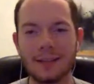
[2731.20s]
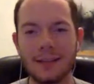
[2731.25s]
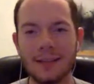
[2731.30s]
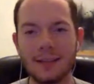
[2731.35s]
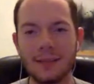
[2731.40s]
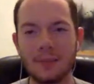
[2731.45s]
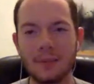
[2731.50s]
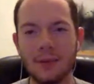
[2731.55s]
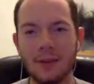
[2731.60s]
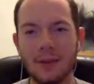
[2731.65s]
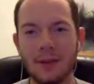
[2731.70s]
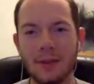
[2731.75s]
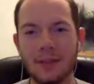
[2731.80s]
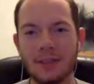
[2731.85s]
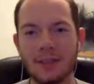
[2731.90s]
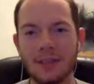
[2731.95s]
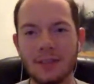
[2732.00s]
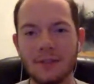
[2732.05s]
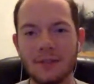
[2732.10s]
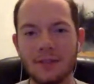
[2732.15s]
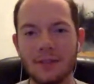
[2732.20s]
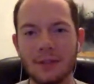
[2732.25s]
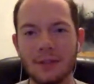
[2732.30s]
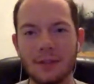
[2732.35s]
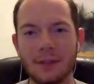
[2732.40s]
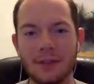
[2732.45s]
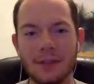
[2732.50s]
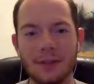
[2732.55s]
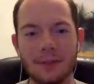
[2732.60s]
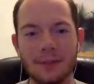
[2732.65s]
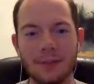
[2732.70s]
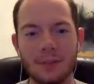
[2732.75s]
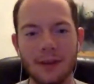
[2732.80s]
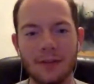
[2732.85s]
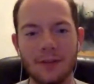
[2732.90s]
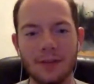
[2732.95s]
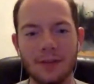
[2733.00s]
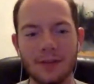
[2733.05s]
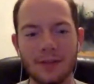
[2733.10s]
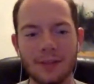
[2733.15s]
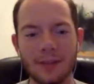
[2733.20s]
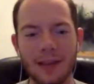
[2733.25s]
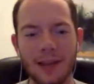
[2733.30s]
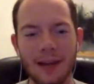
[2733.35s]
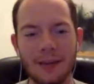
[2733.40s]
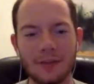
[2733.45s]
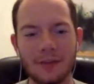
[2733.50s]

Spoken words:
that's pretty much it for my first live